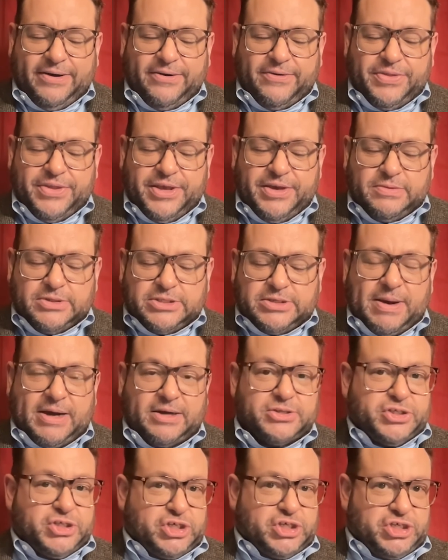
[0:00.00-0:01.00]
it was
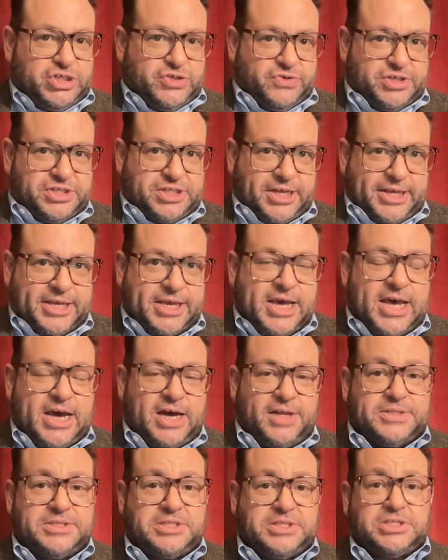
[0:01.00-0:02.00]
about security.
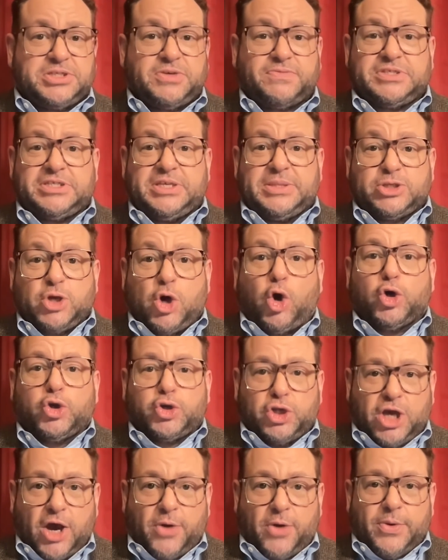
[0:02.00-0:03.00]
And this is obviously this
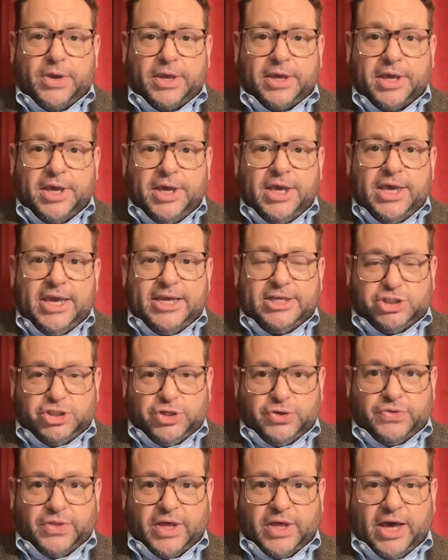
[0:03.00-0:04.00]
ongoing
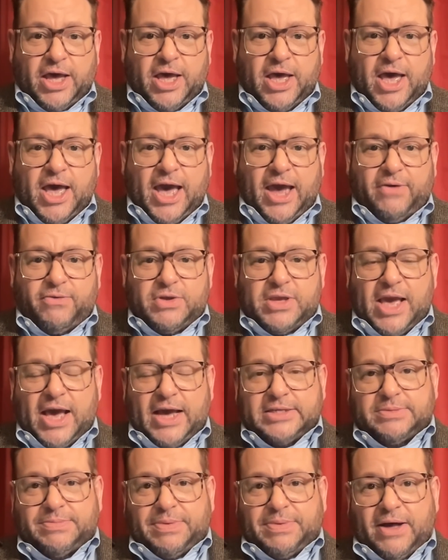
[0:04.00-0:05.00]
issue that Harry
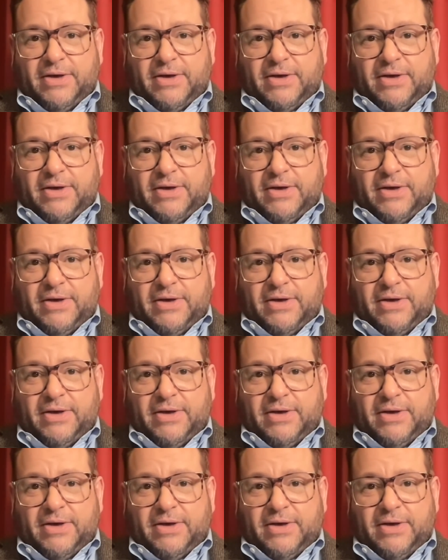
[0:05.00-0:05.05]
has about